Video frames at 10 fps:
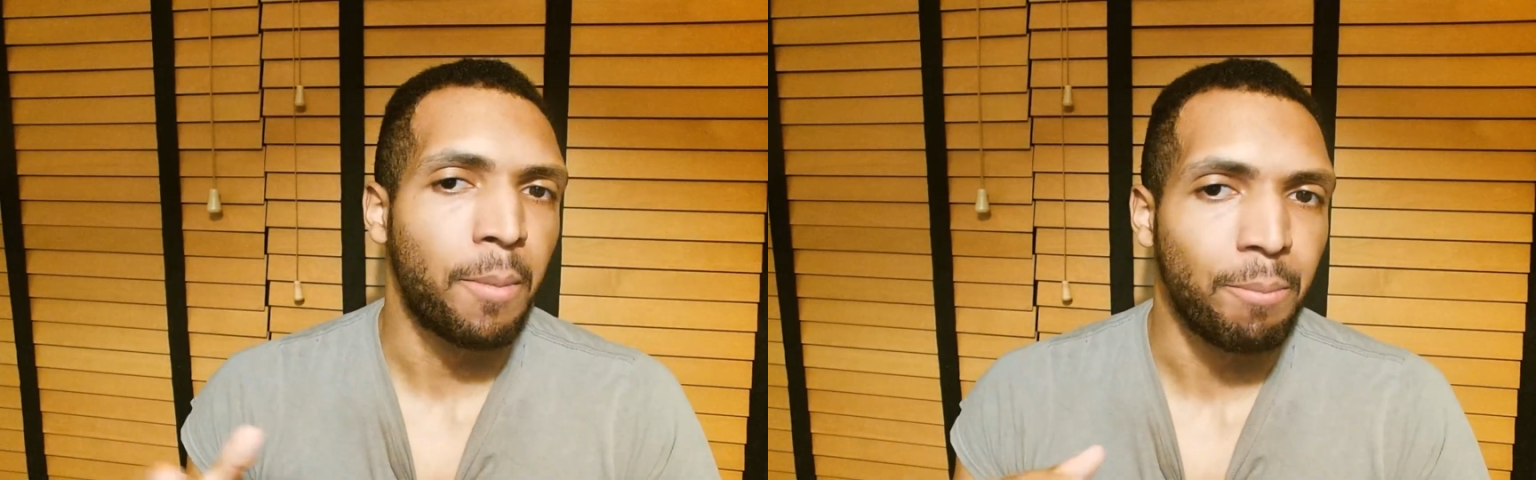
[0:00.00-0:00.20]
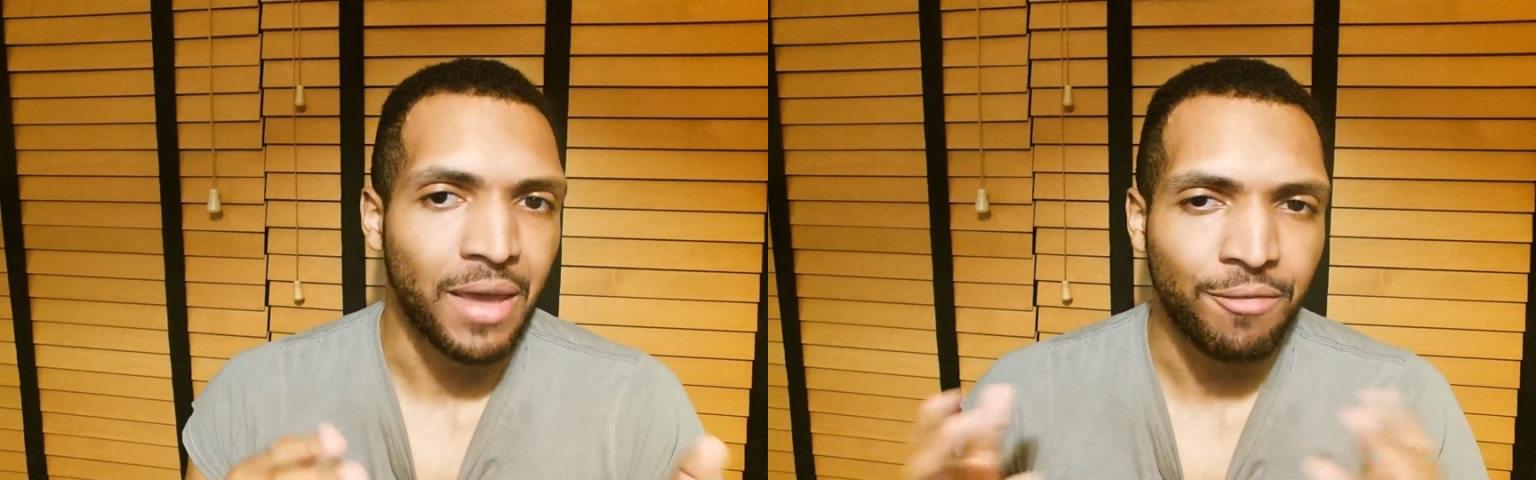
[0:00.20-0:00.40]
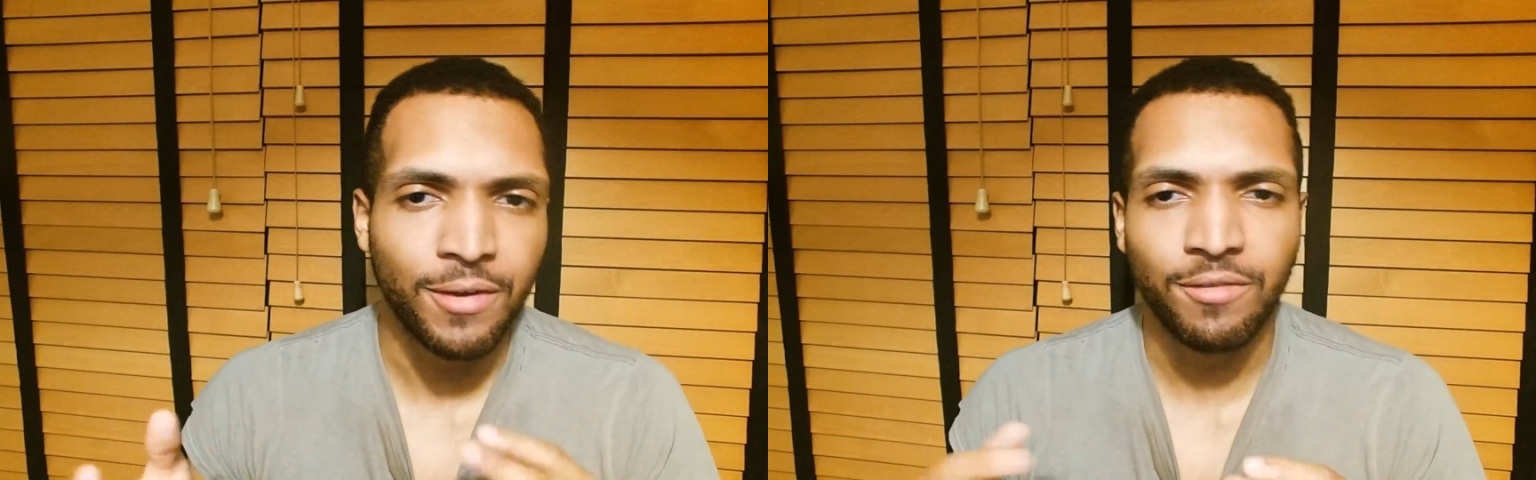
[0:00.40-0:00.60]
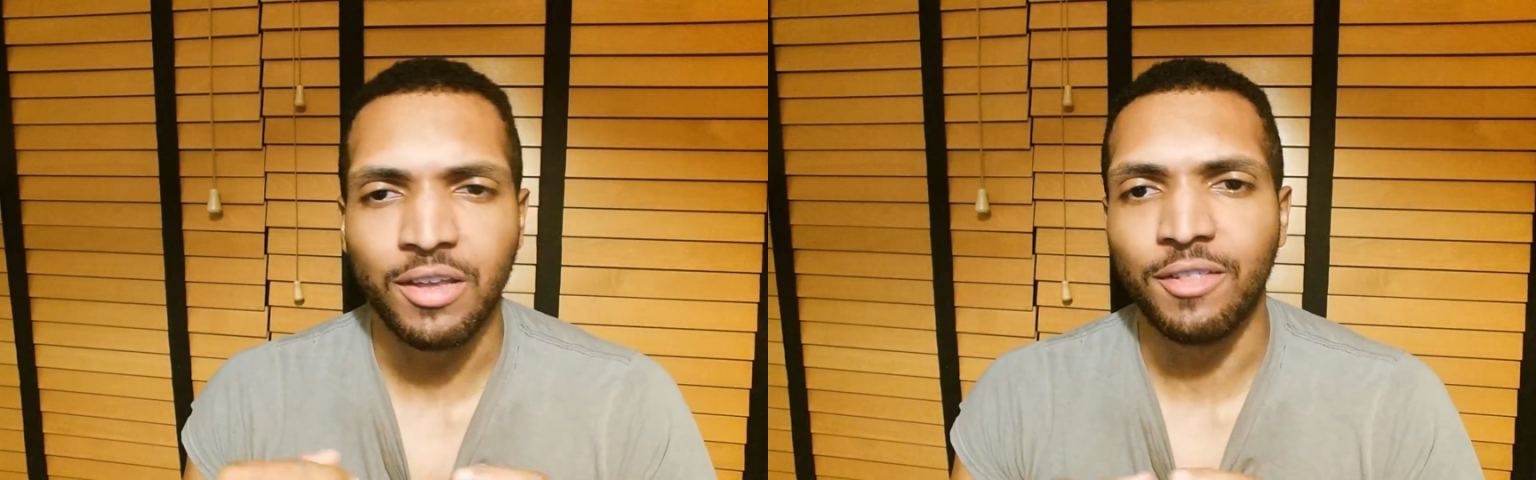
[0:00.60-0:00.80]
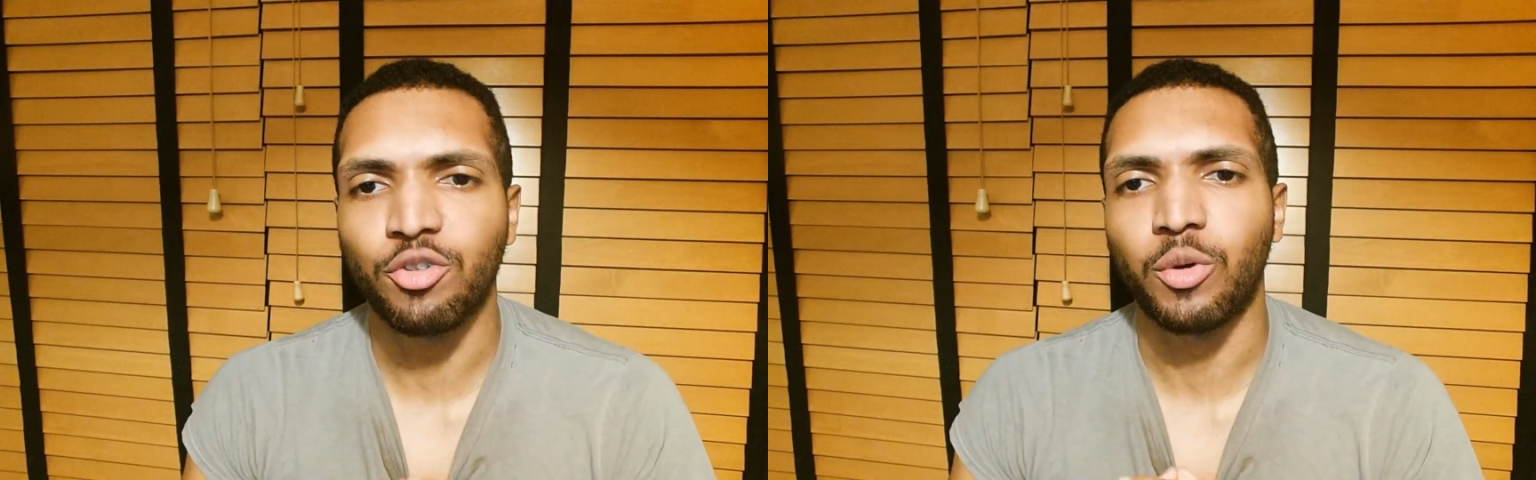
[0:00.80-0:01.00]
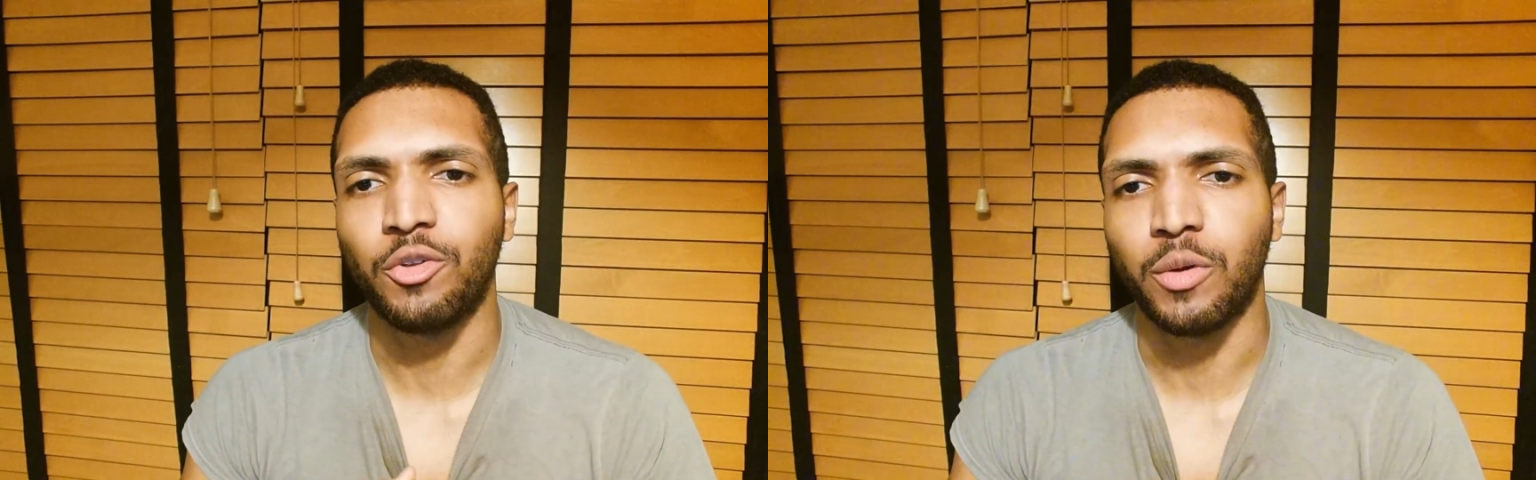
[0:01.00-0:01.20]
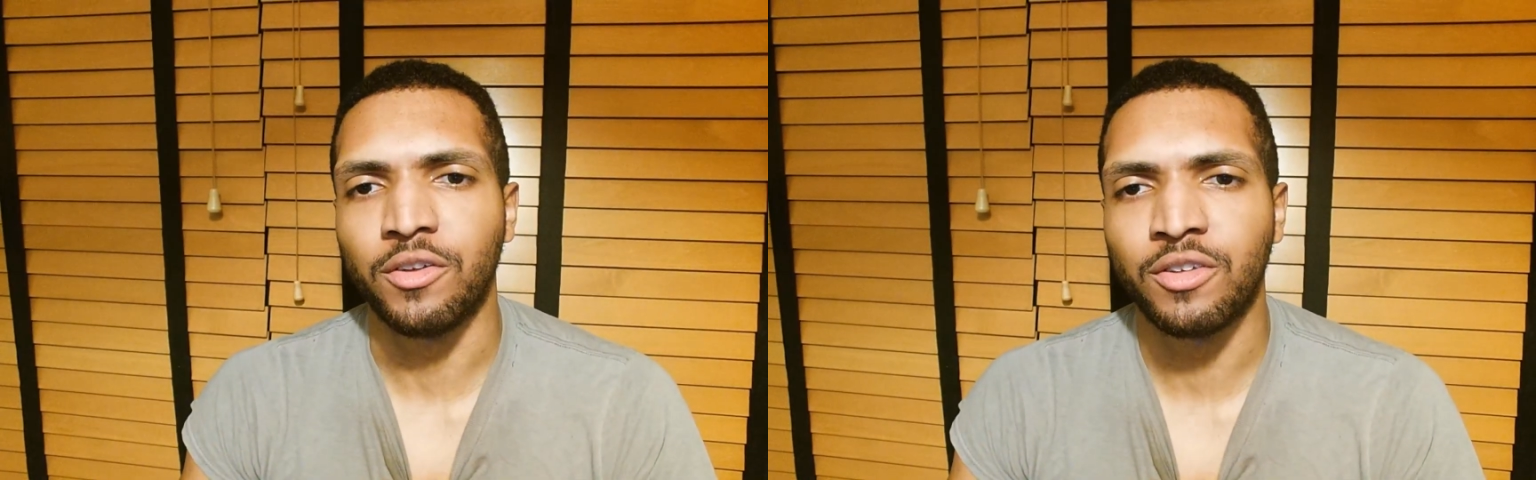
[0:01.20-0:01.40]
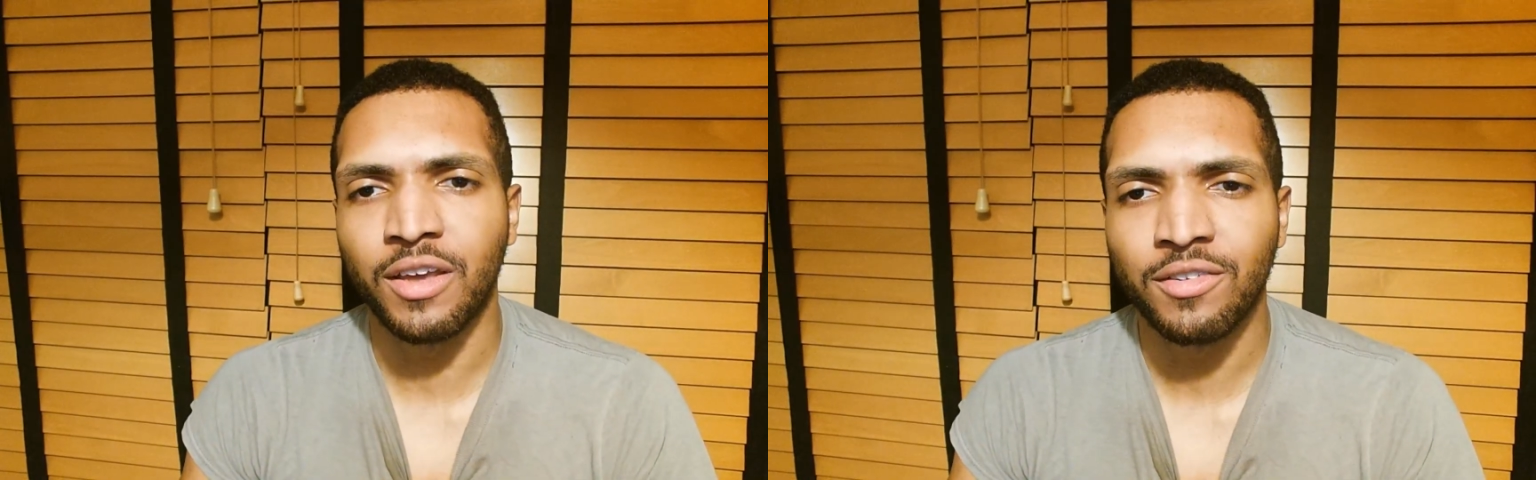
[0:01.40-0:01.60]
May 15th,
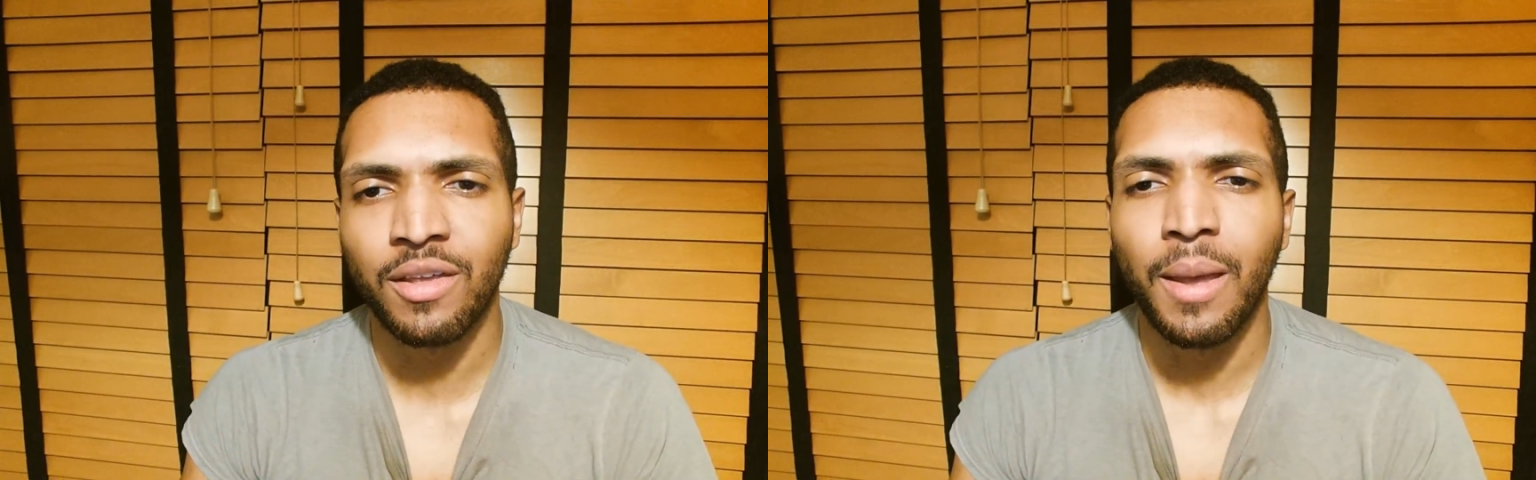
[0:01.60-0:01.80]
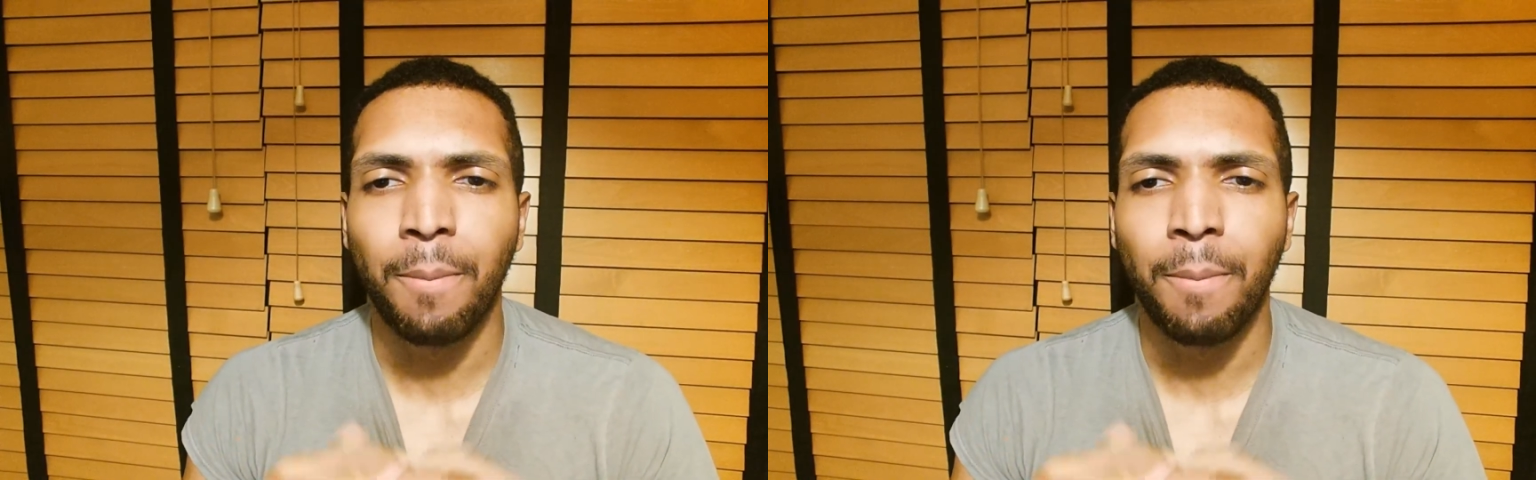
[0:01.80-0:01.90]
2026,